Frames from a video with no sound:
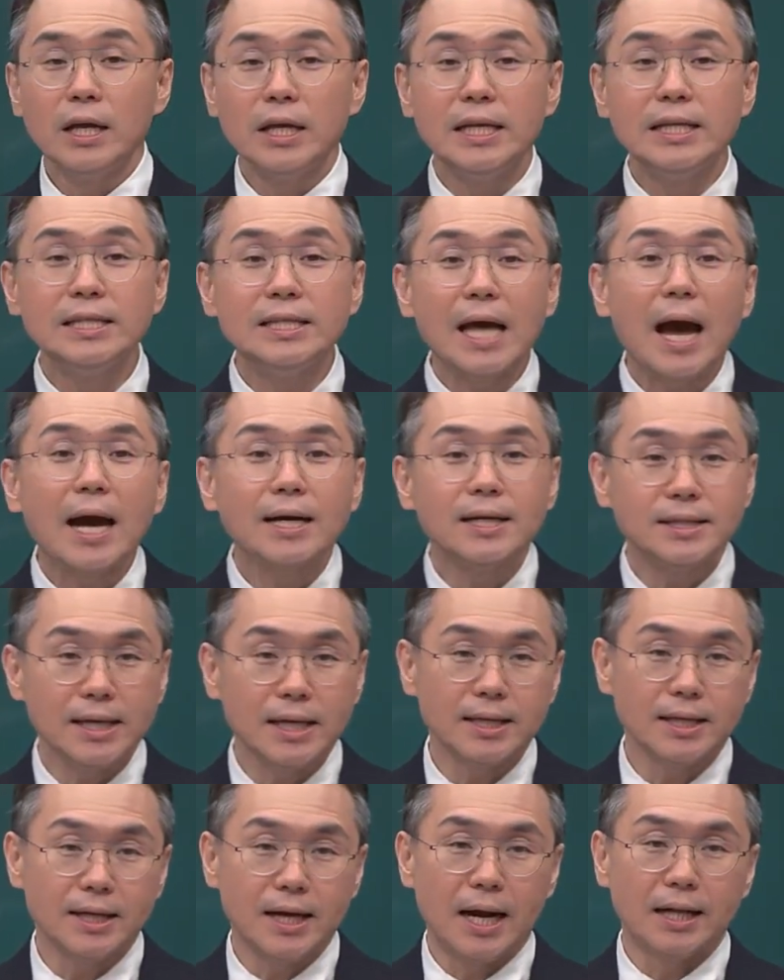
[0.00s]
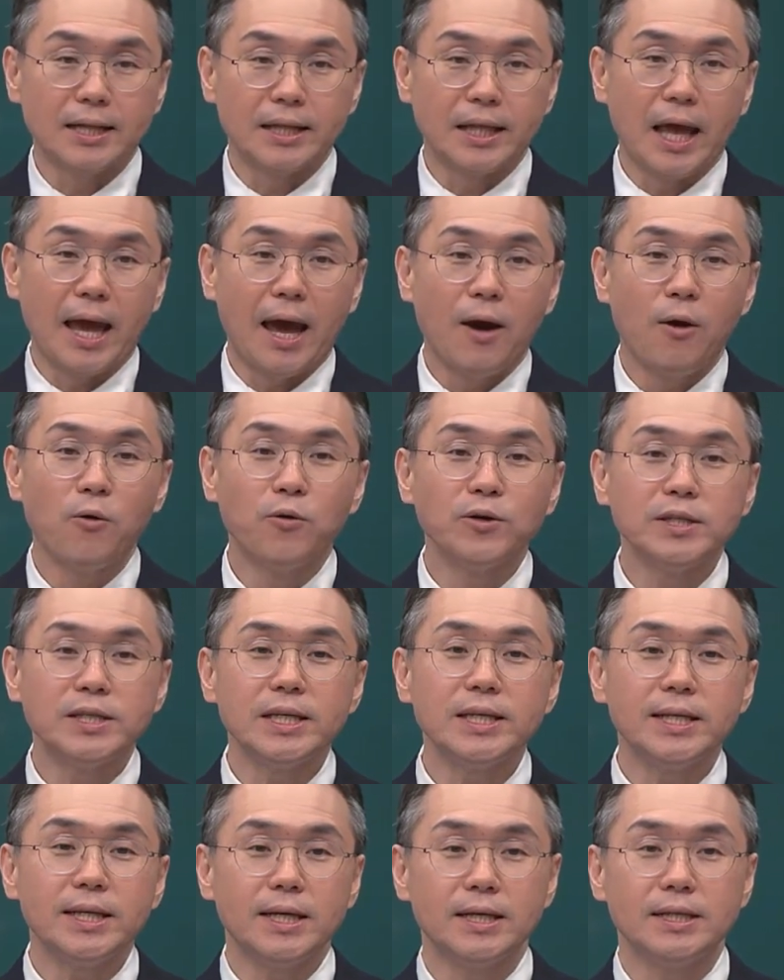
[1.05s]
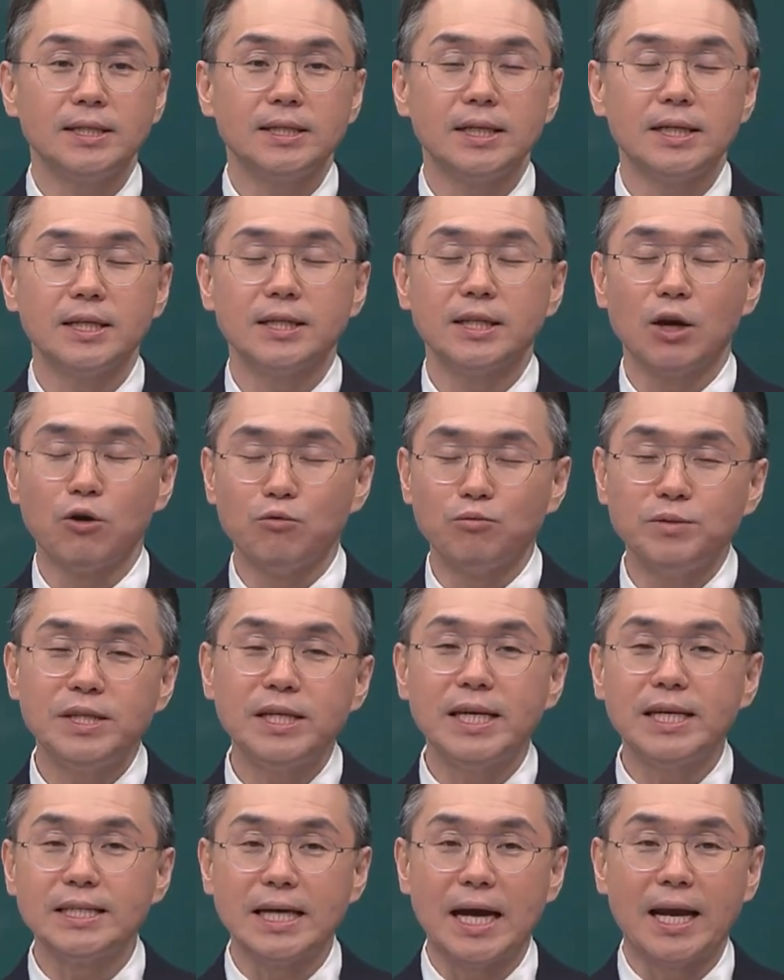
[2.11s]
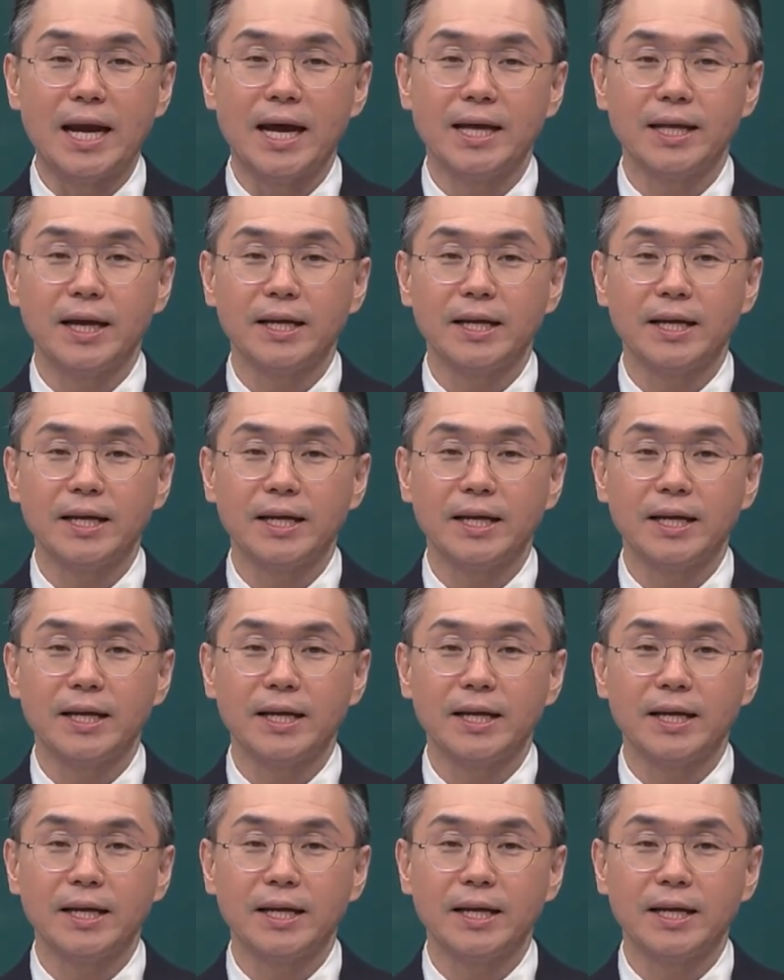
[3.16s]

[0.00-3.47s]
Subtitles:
when taking impression or taking CT,